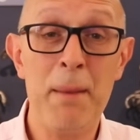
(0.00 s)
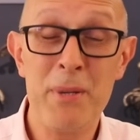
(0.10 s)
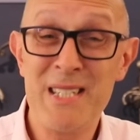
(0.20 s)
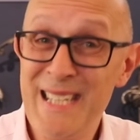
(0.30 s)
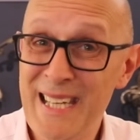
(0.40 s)
uh,
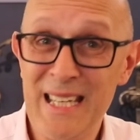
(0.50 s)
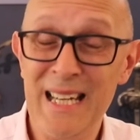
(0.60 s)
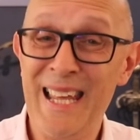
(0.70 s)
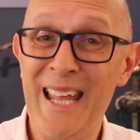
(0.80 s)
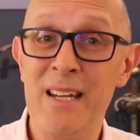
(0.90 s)

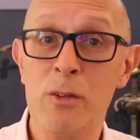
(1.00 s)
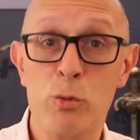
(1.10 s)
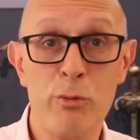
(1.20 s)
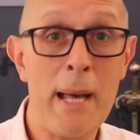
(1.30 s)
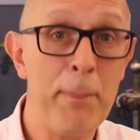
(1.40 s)
particularly in
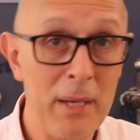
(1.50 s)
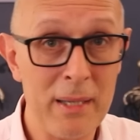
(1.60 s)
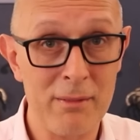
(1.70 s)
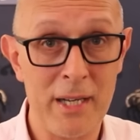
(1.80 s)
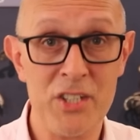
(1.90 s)

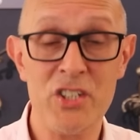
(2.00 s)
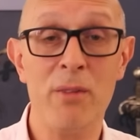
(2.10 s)
grappling range